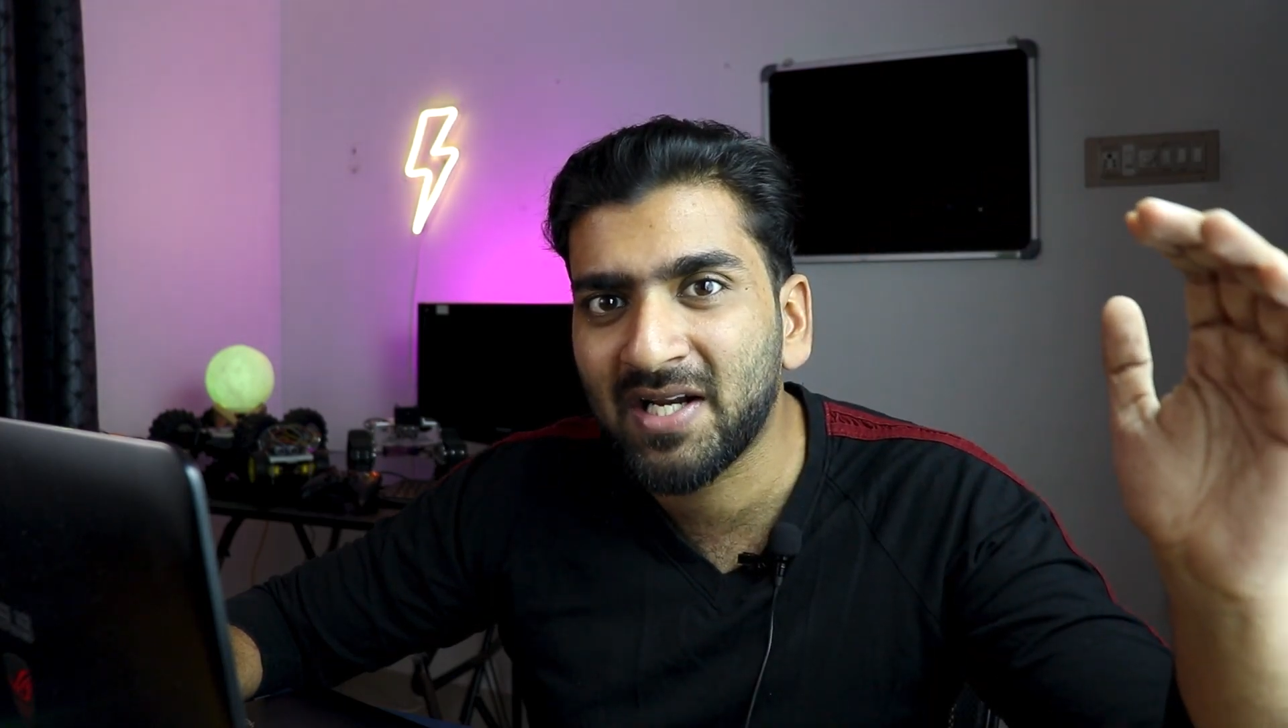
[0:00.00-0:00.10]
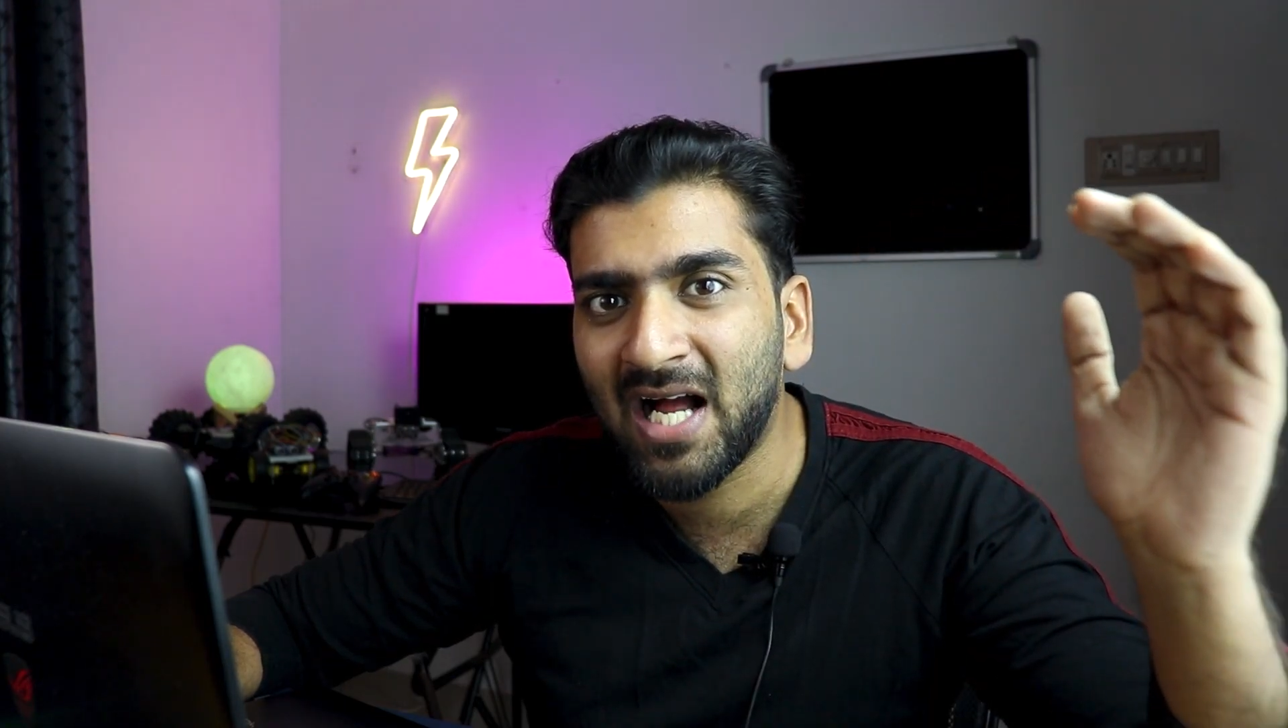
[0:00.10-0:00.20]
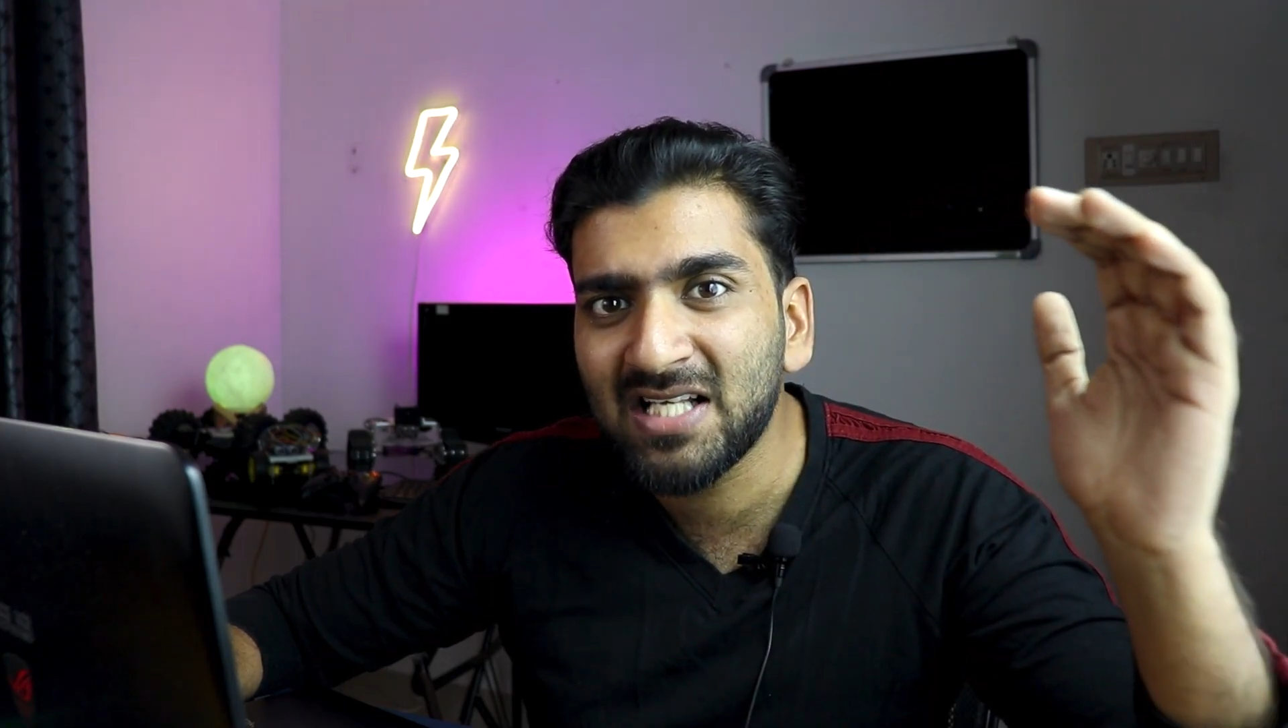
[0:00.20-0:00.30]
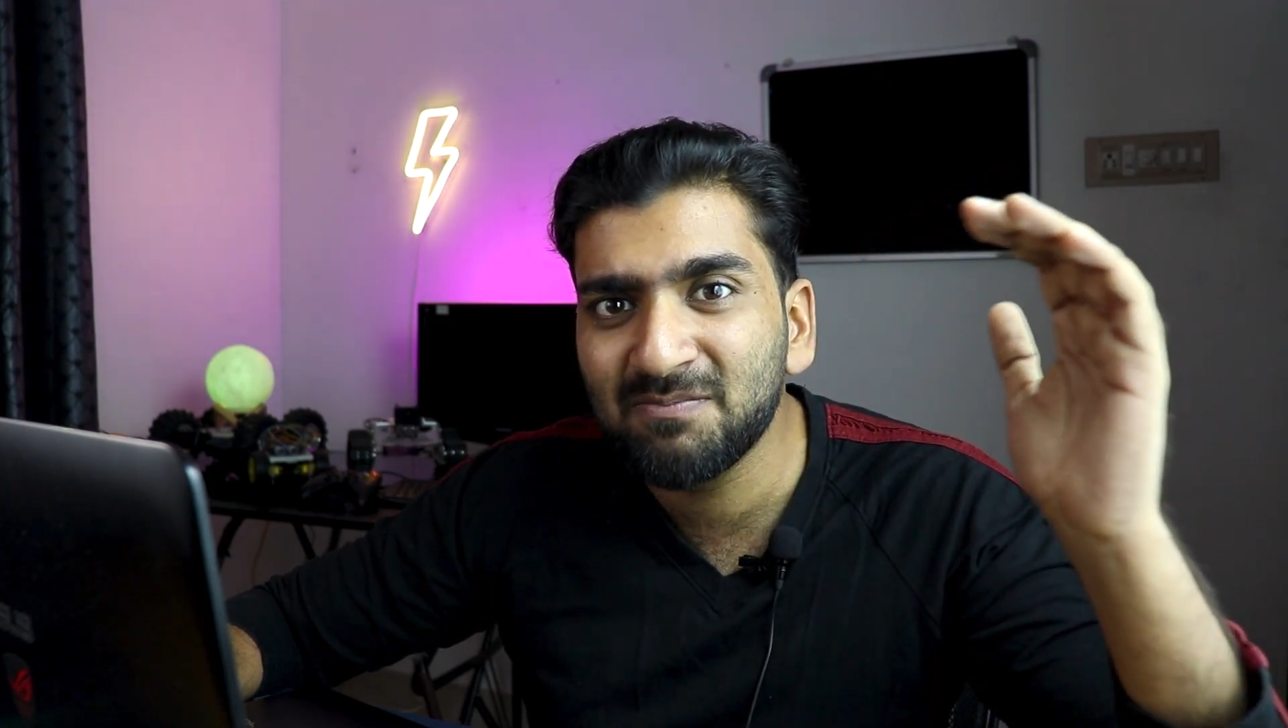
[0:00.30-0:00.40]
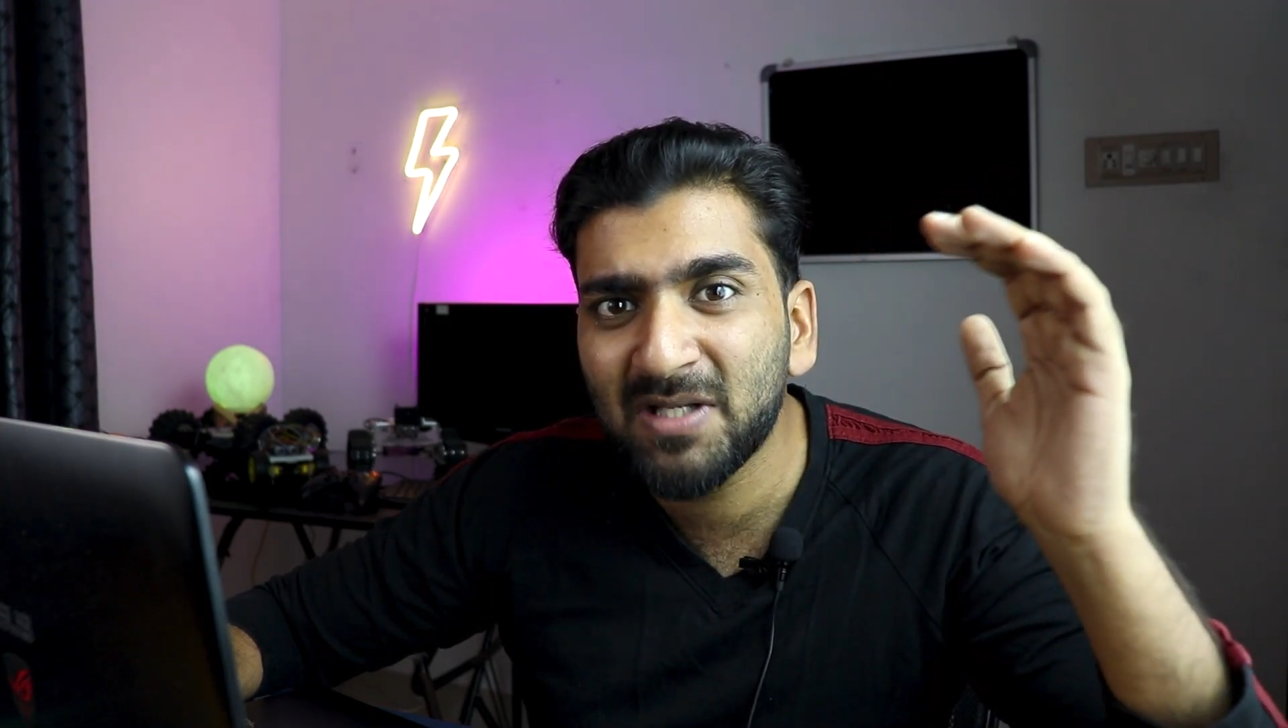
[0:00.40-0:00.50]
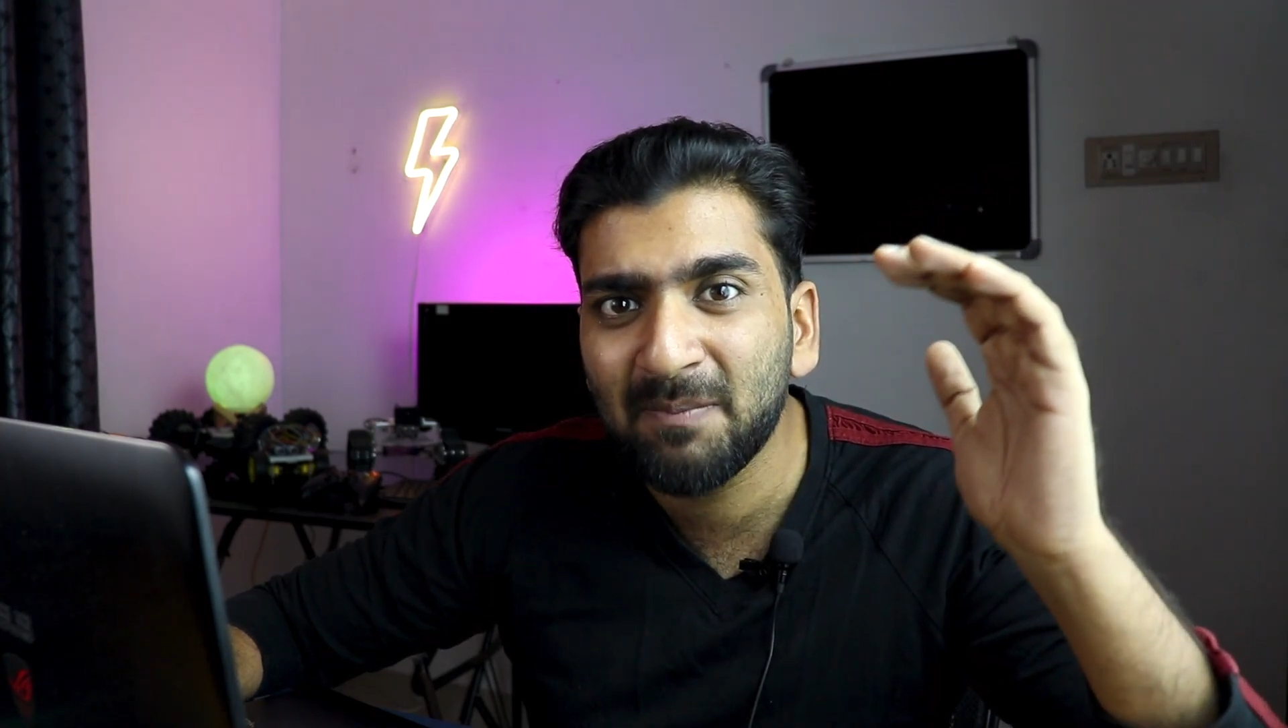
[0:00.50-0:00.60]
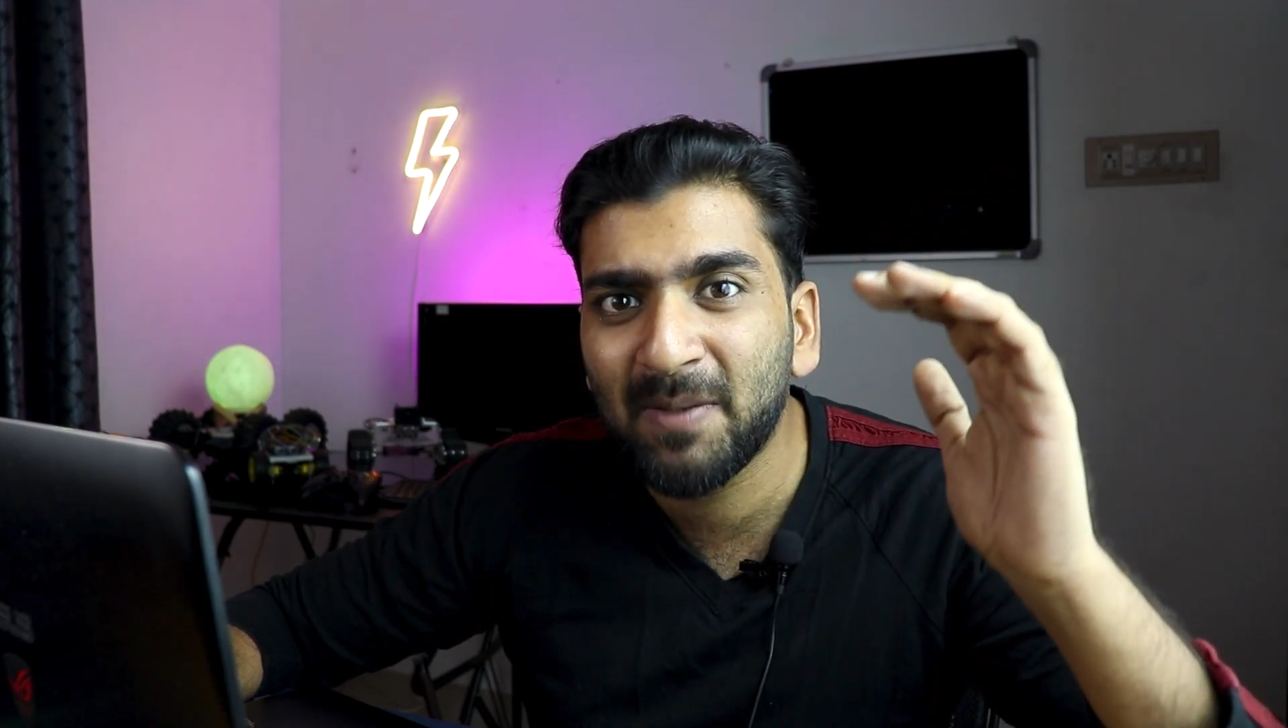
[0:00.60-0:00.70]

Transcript: Raspberry